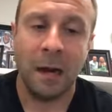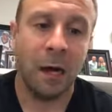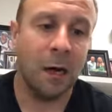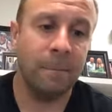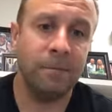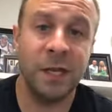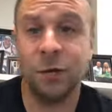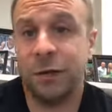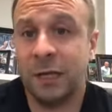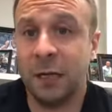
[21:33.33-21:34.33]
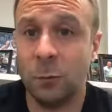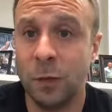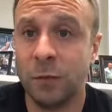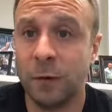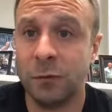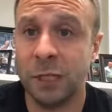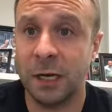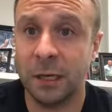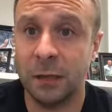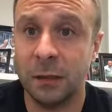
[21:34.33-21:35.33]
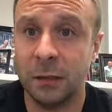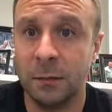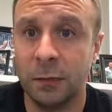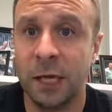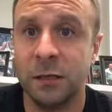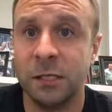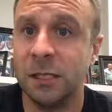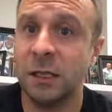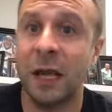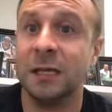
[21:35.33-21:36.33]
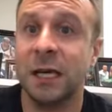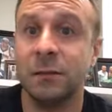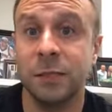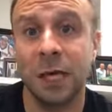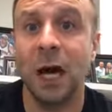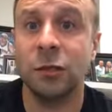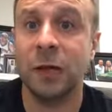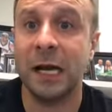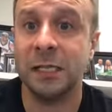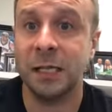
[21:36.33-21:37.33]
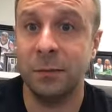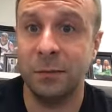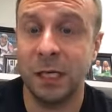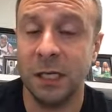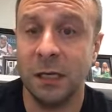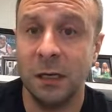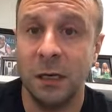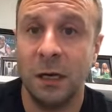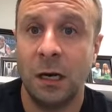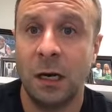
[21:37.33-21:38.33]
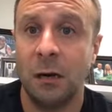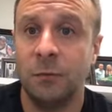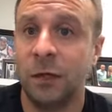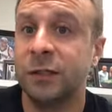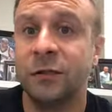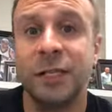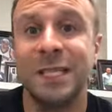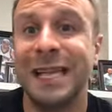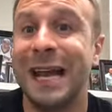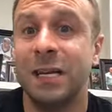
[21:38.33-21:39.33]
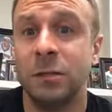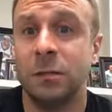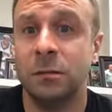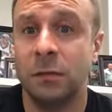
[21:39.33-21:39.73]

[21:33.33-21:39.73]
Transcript: The other thing with representing players is a lot of times the contracts can be relatively standard,